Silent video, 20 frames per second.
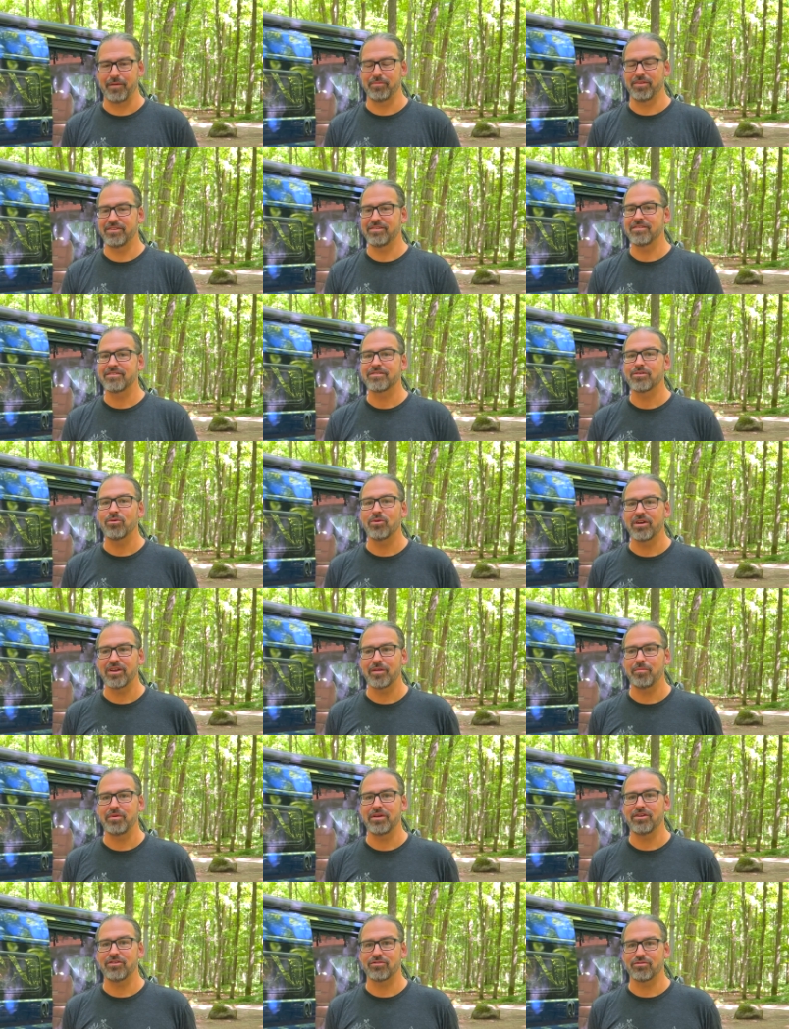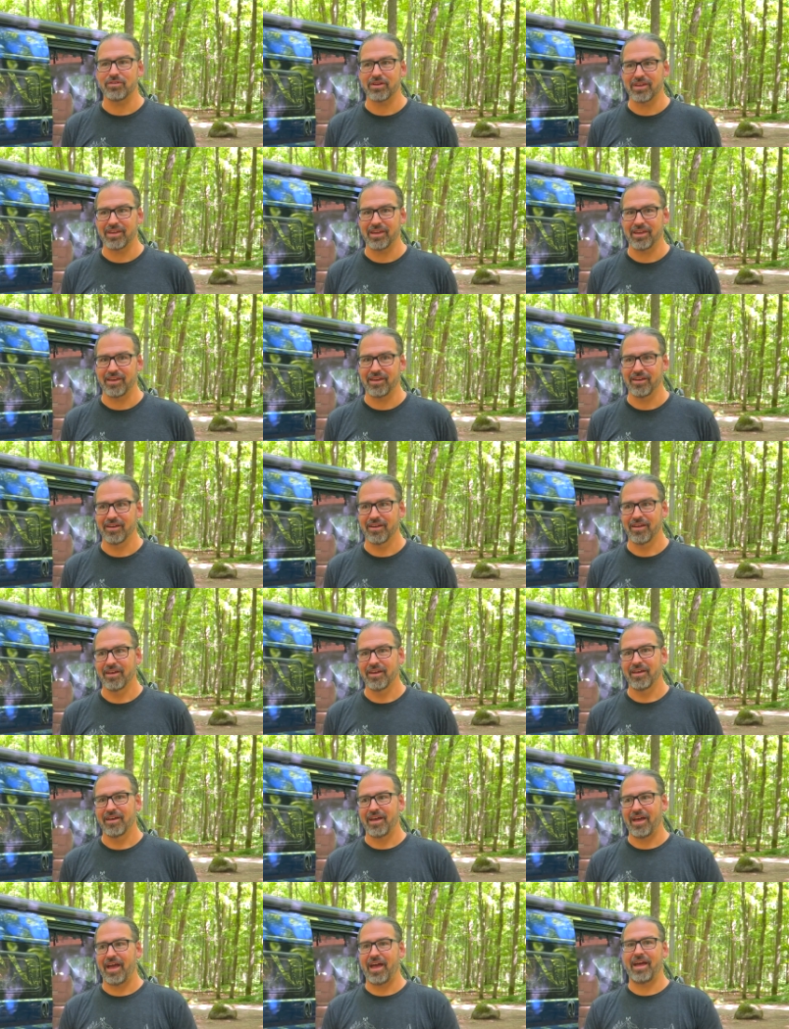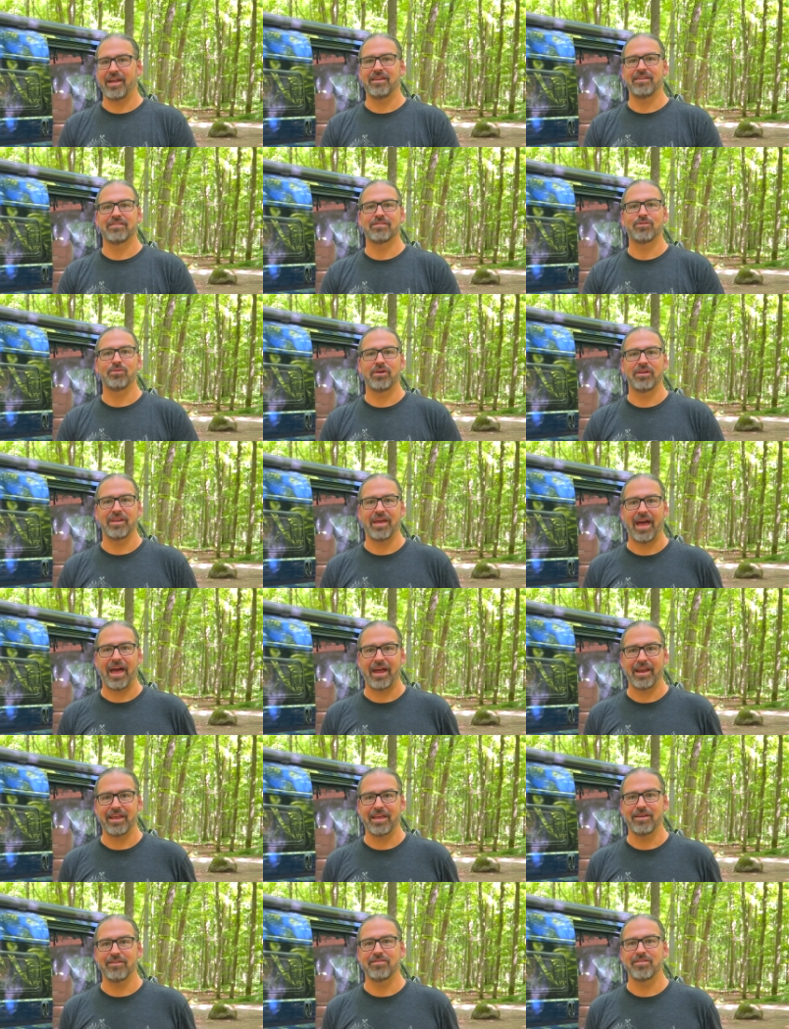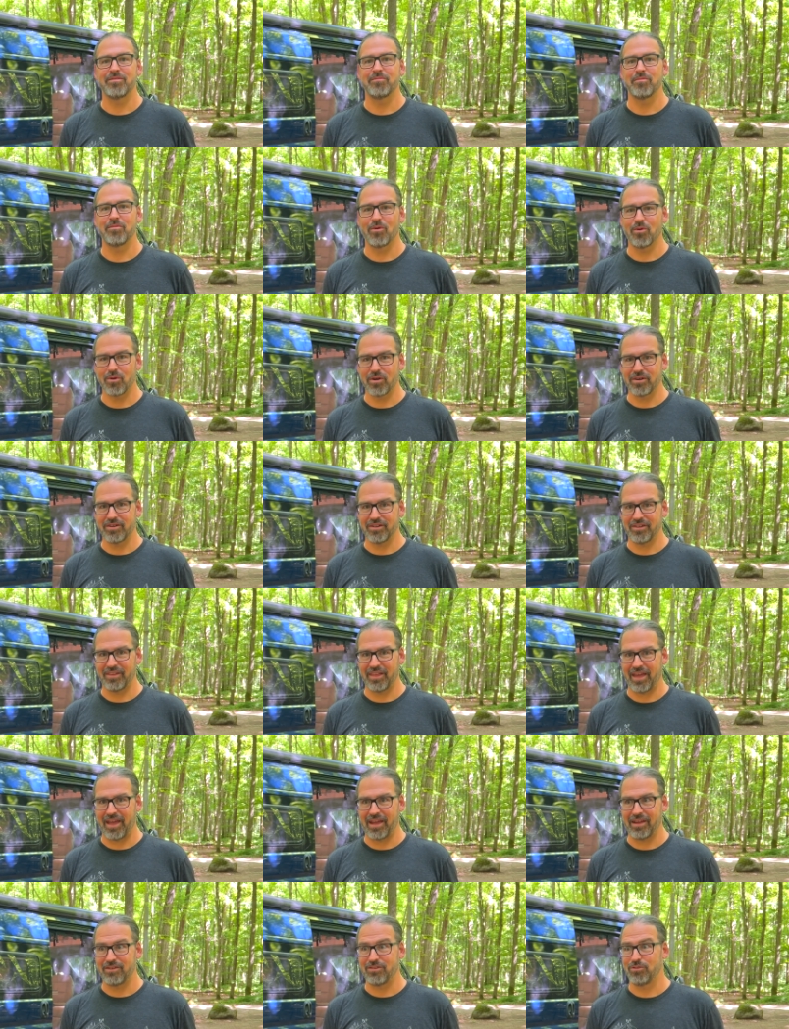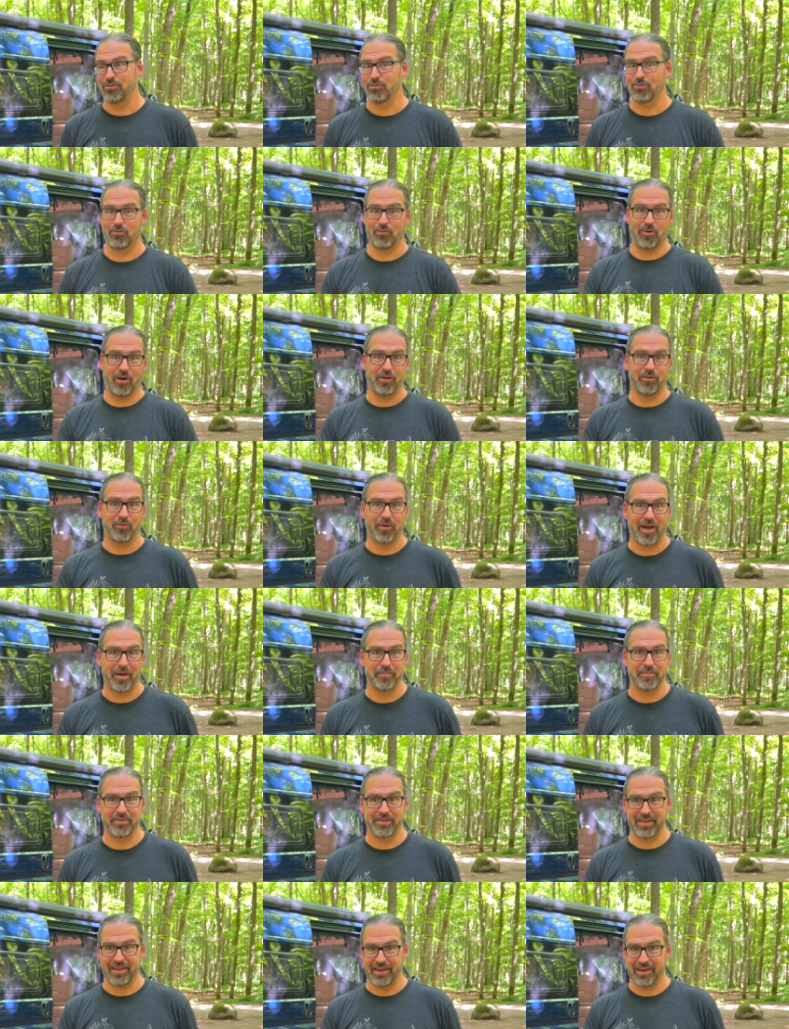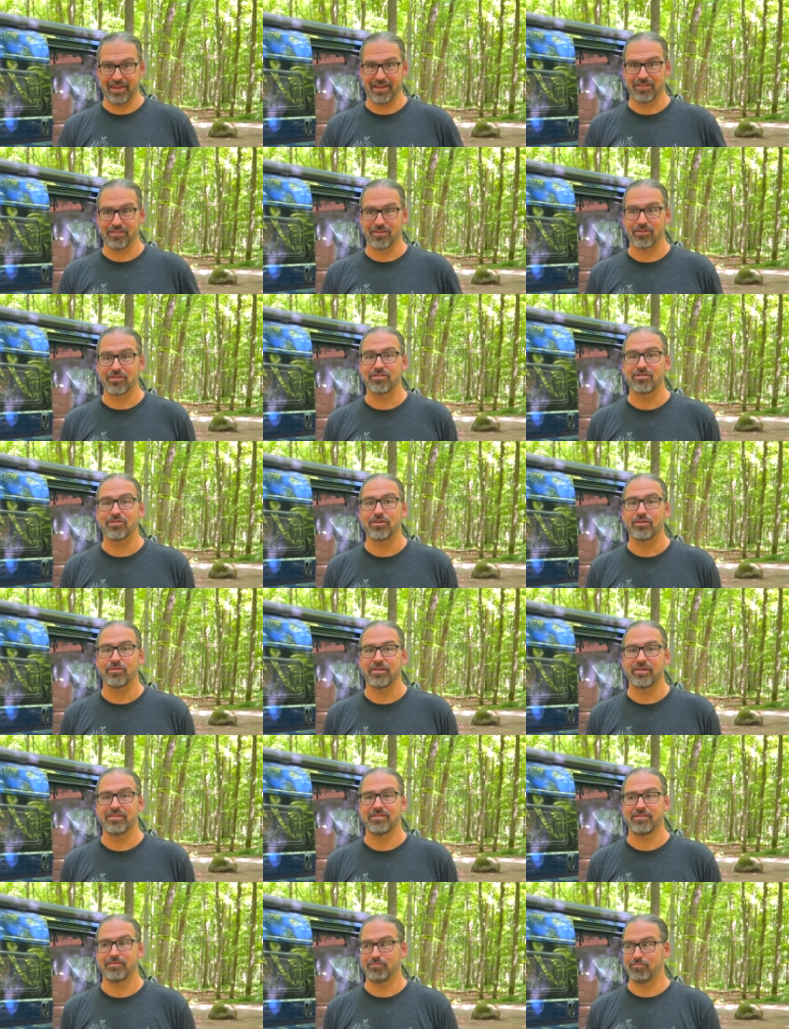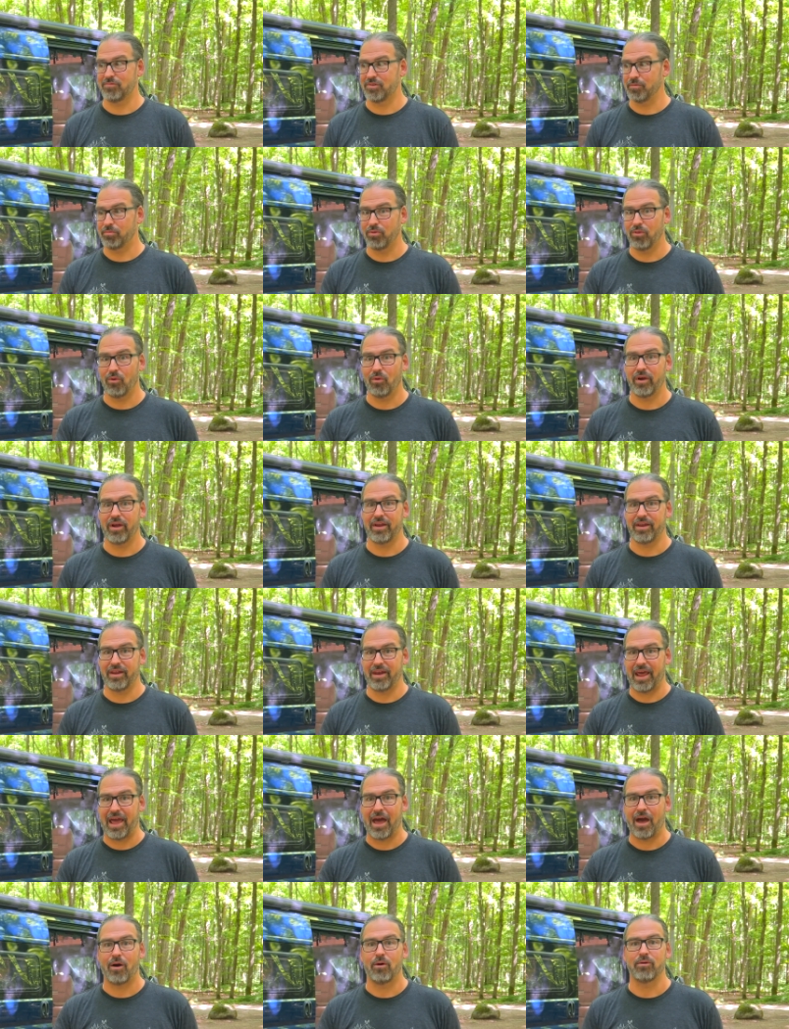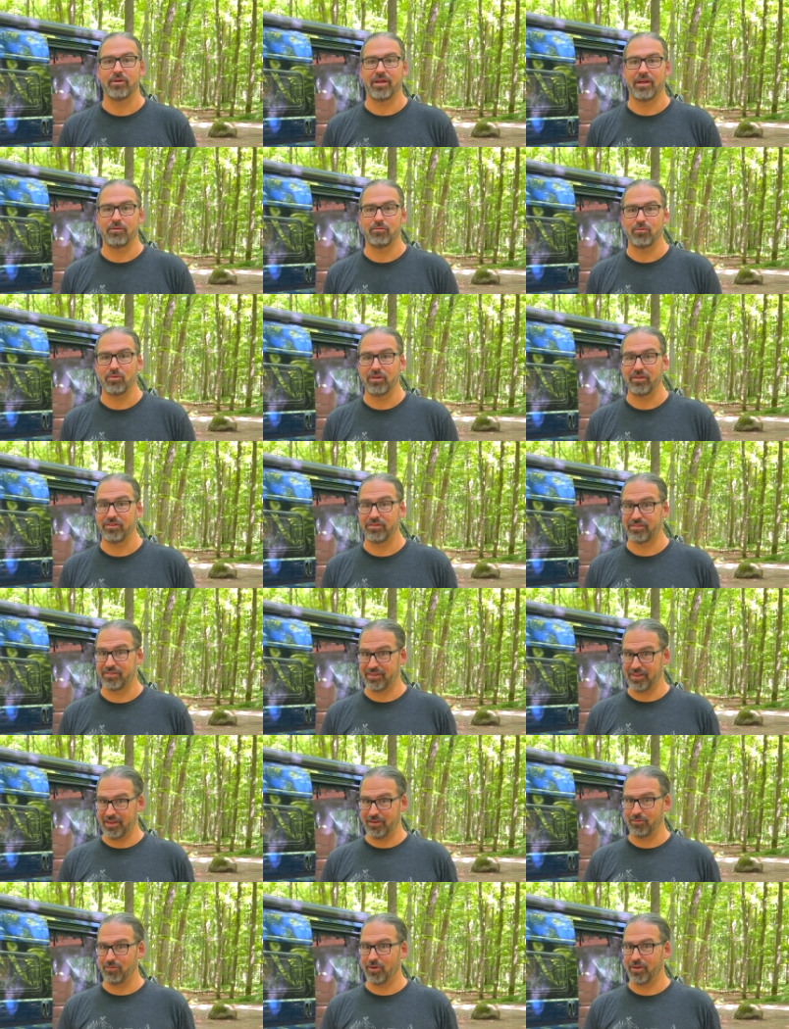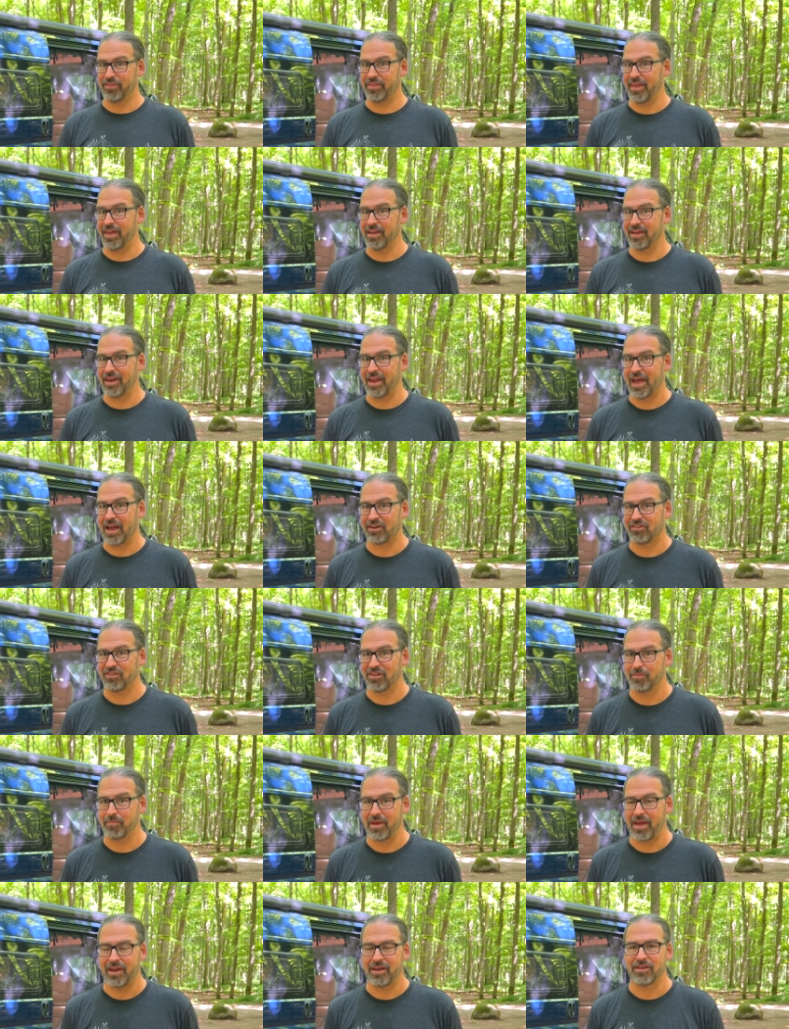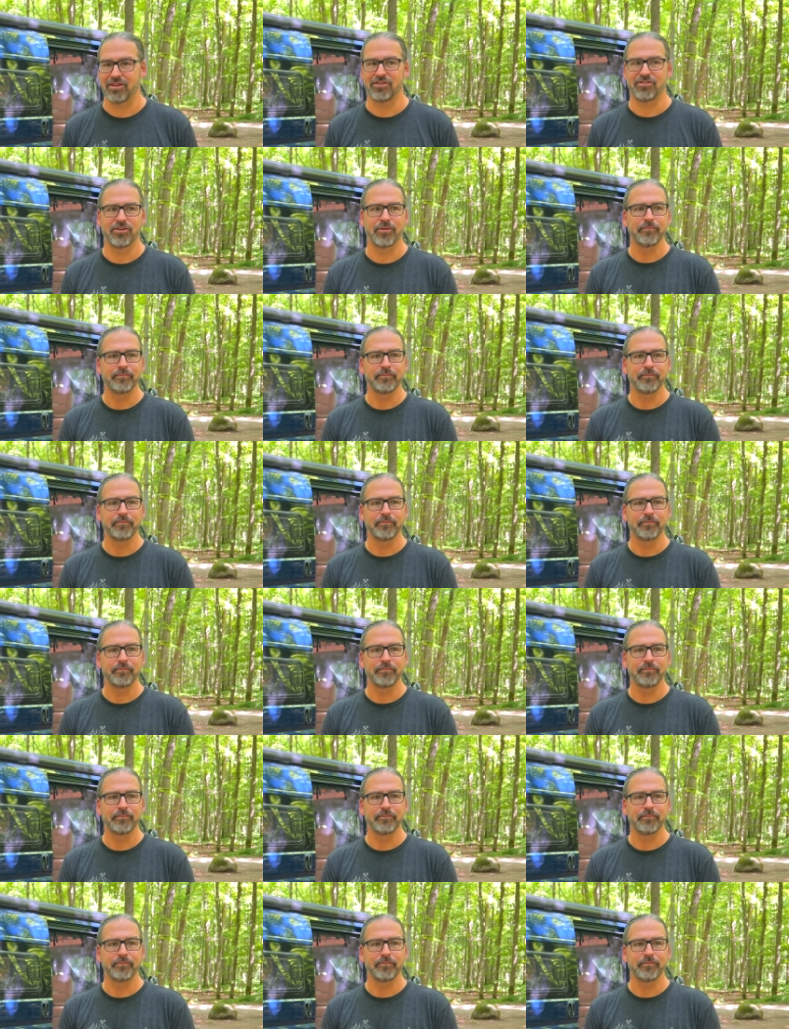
This is going to be tricky and is going to add even more delay to OneWeb getting their service deployed and out, and we'll see what they can actually manage.